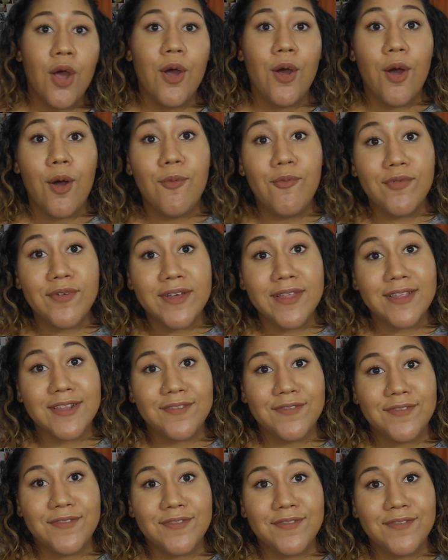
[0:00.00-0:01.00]
Hopefully this
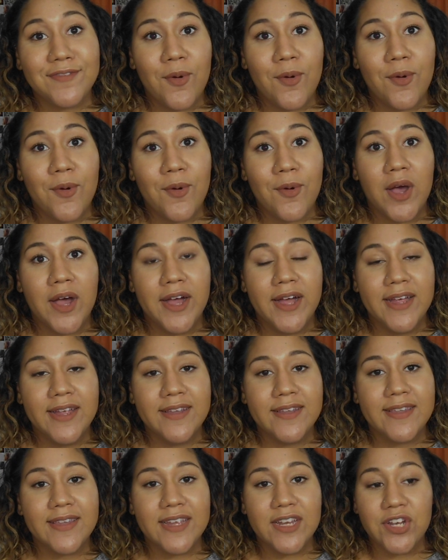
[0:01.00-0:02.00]
video
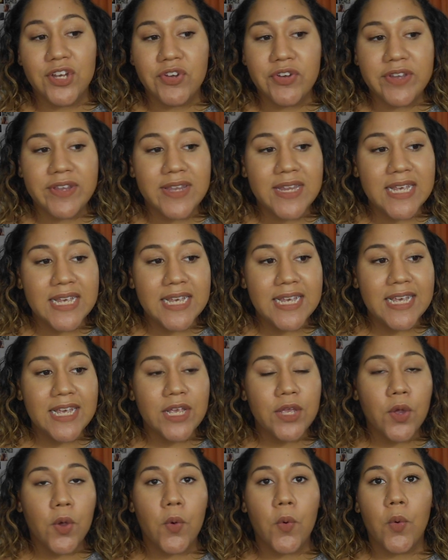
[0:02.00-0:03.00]
was
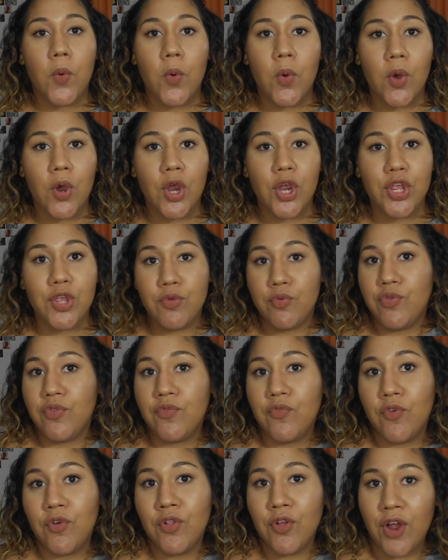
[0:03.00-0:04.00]
interesting or
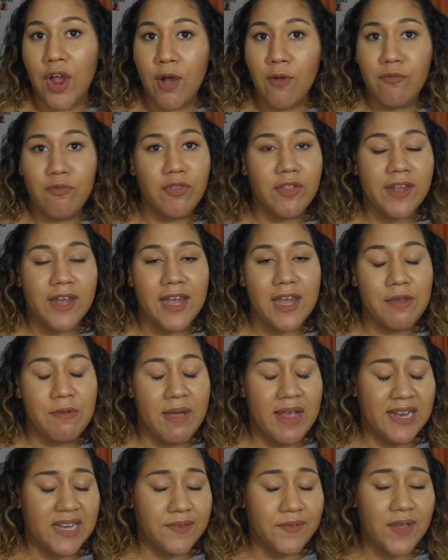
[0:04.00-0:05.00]
useful or helpful in any
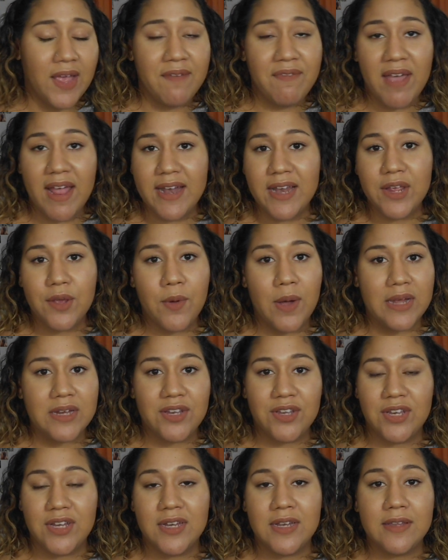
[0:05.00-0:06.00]
ways. If you have any
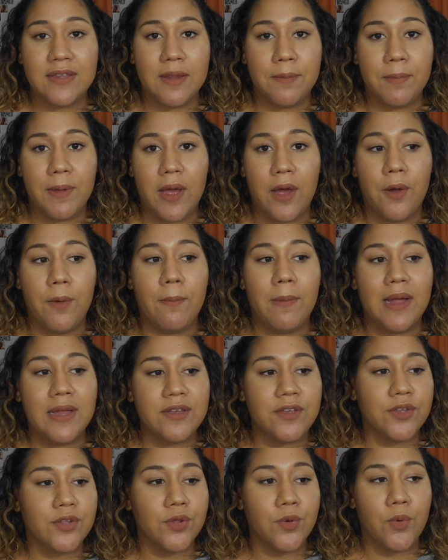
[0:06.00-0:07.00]
questions about
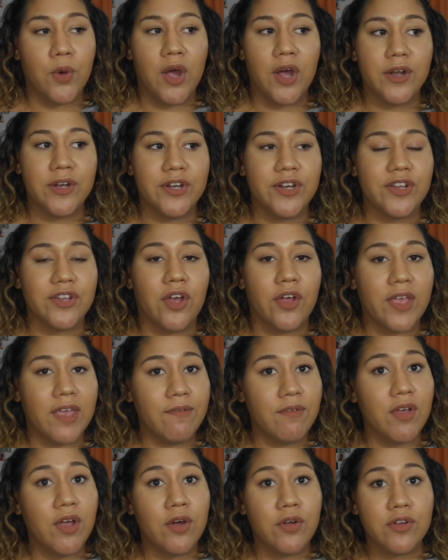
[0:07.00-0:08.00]
micellar waters, I'll give
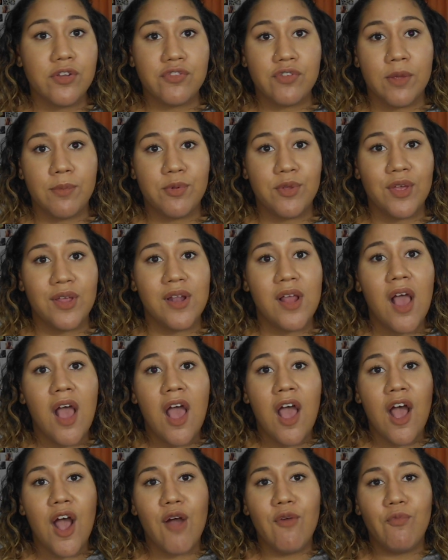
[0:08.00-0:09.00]
a whole description
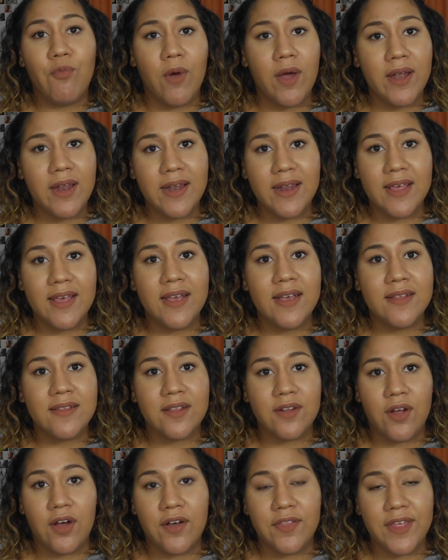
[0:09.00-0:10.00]
of what it is
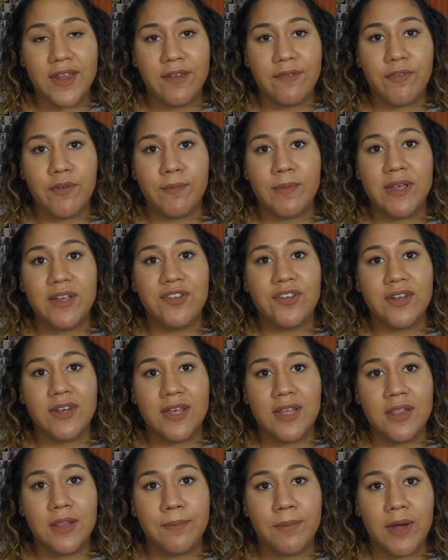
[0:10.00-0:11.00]
and all that information
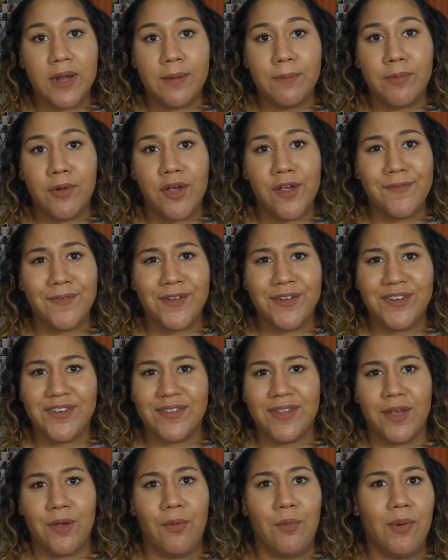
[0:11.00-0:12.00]
in the bottom bar. If you're just
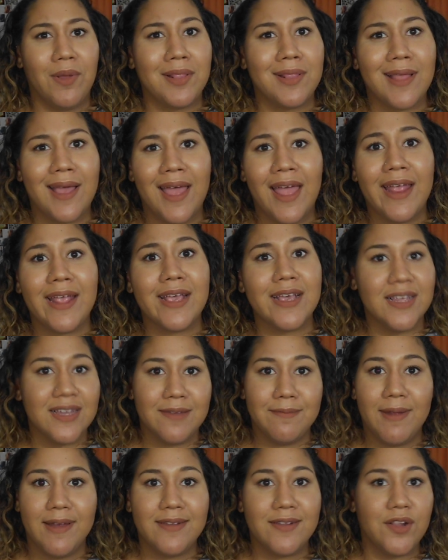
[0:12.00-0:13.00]
like, what the heck is
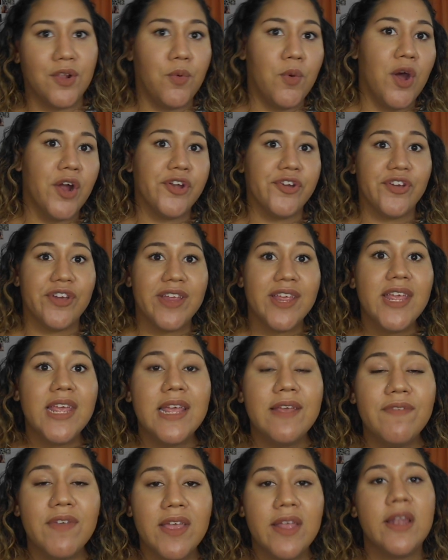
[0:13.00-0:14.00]
micellar water
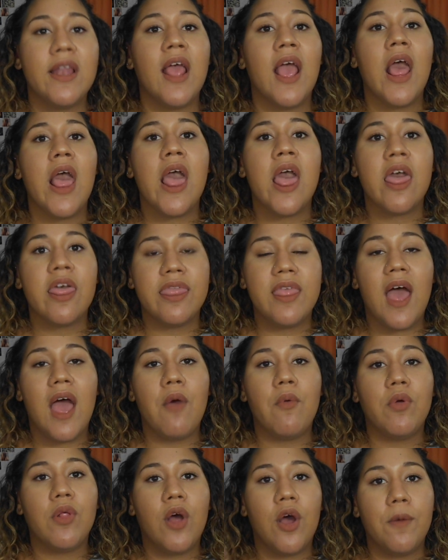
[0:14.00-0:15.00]
even,
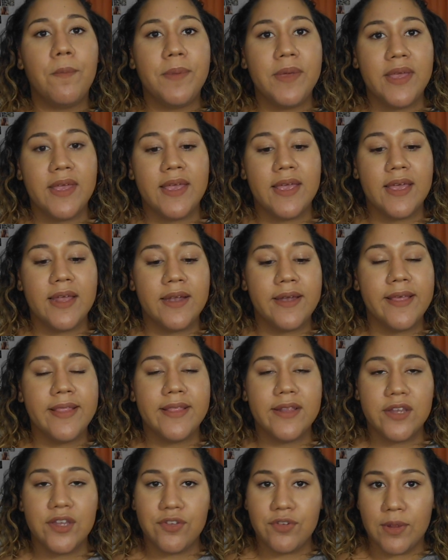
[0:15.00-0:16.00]
that will all be in
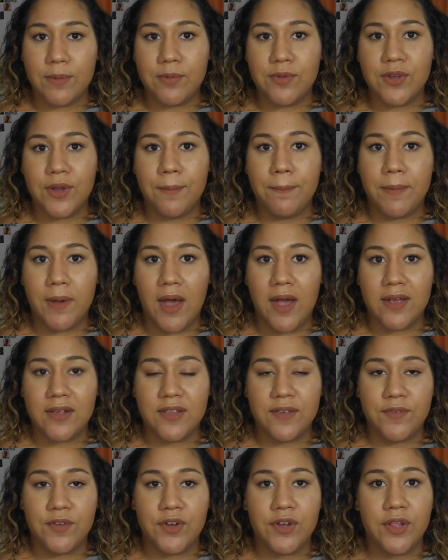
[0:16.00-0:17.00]
the description box
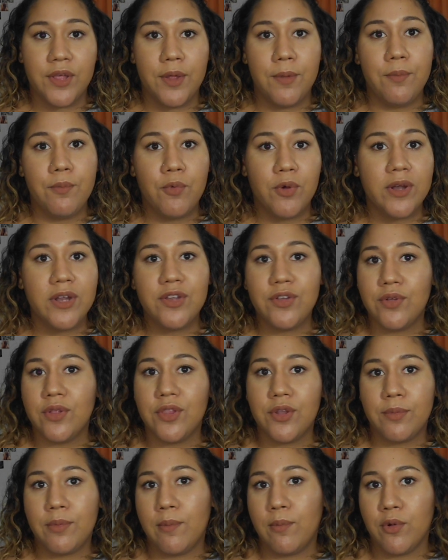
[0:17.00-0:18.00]
if you want to do a
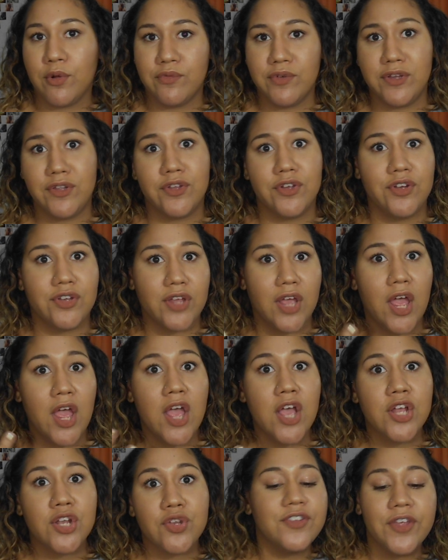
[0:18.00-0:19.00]
little bit more research.
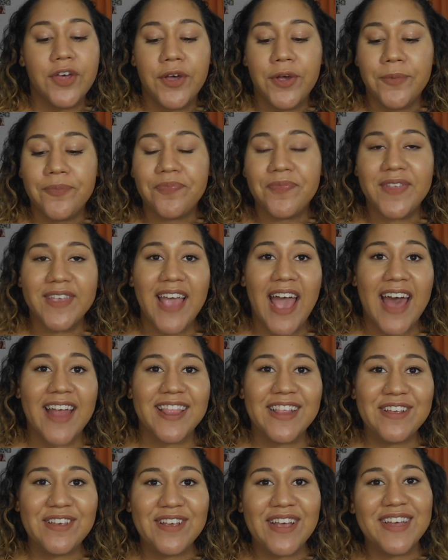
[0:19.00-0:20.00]
So yeah,
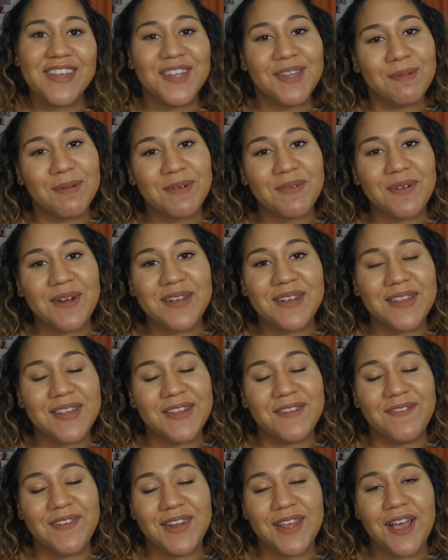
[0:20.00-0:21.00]
thank you guys so much for watching
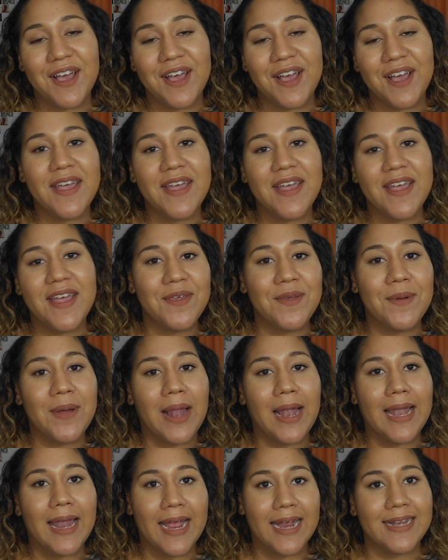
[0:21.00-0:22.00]
this video. If you
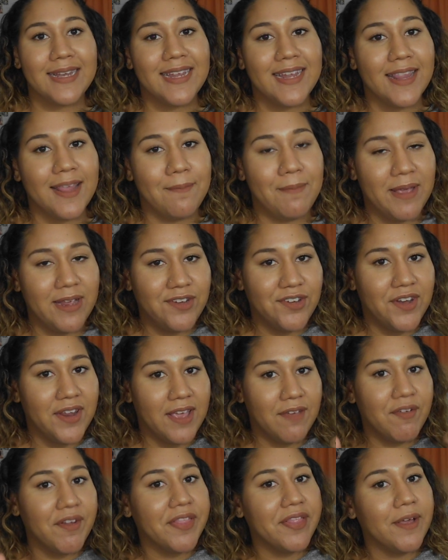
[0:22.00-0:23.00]
liked it, then make sure to
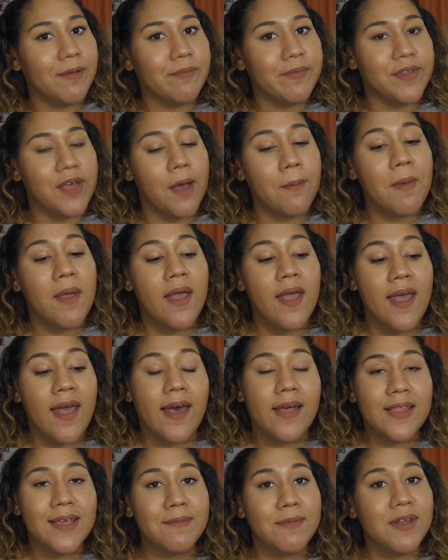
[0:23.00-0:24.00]
give it a thumbs up,
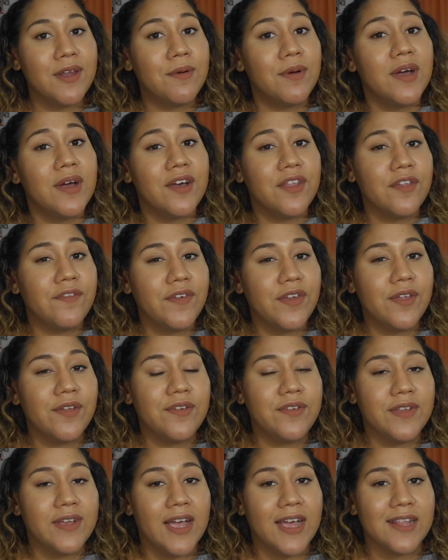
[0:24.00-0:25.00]
and let me know what other
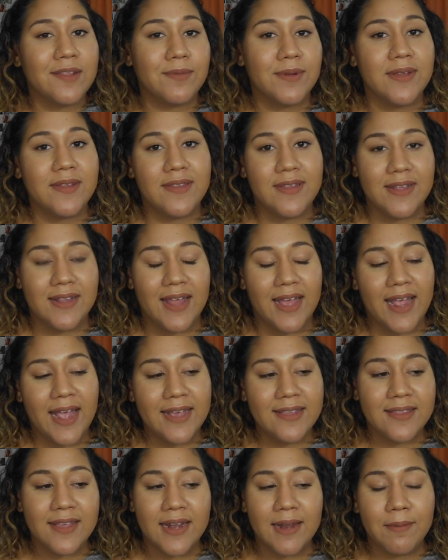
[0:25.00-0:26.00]
videos you guys want to see. Like I
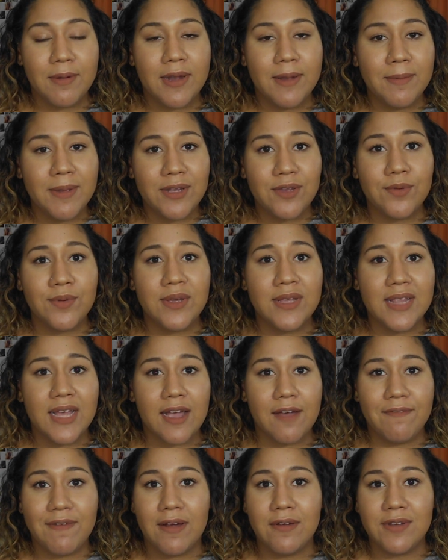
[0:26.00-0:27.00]
said, I'm going to be doing like
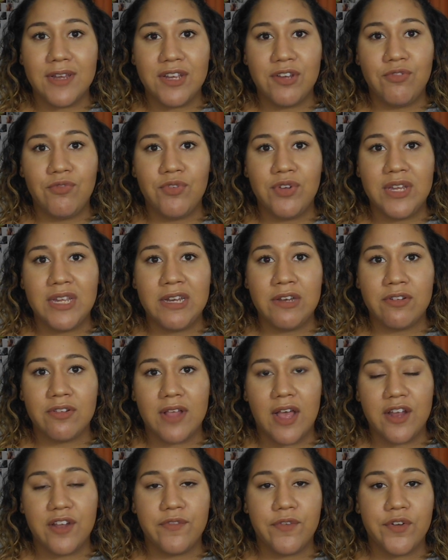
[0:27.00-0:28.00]
a foundation routine
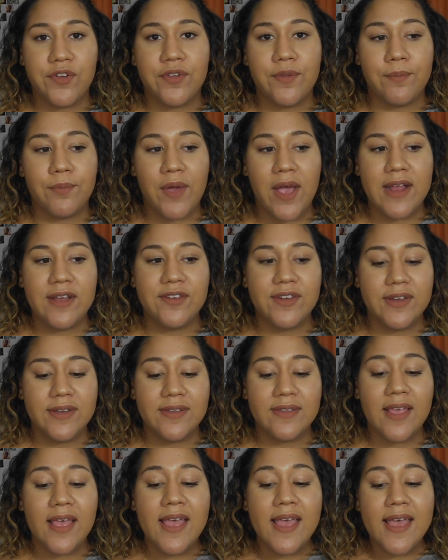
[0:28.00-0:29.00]
/ first
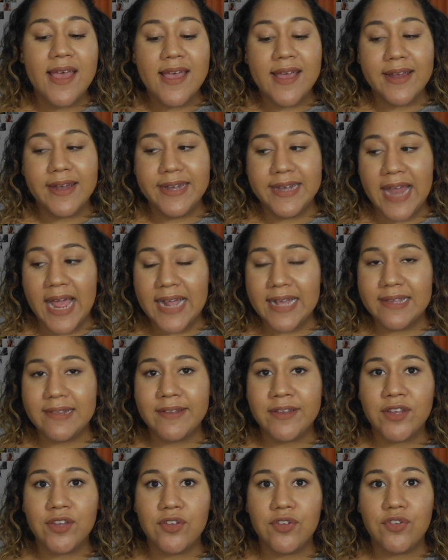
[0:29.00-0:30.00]
impressions
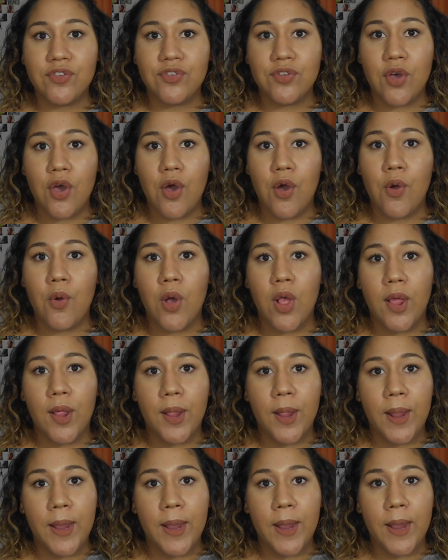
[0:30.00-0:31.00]
next, so
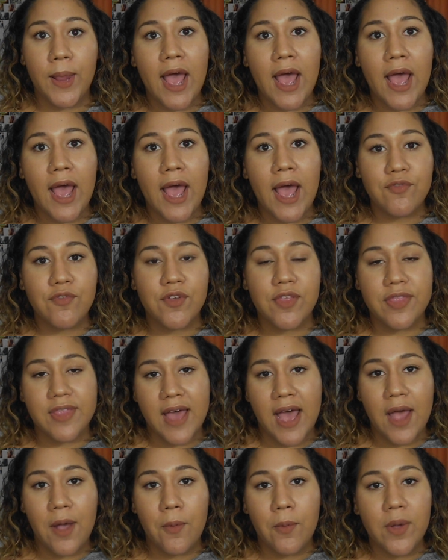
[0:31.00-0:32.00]
look out for
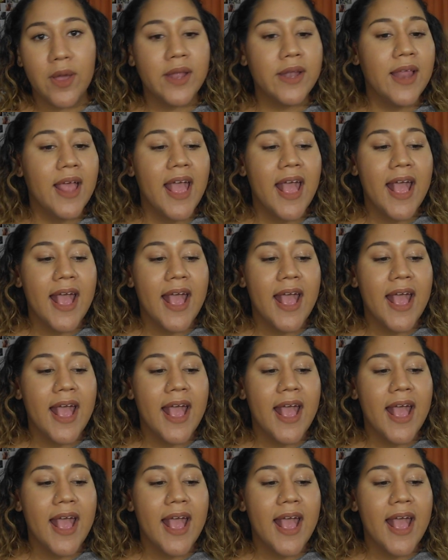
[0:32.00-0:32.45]
that one.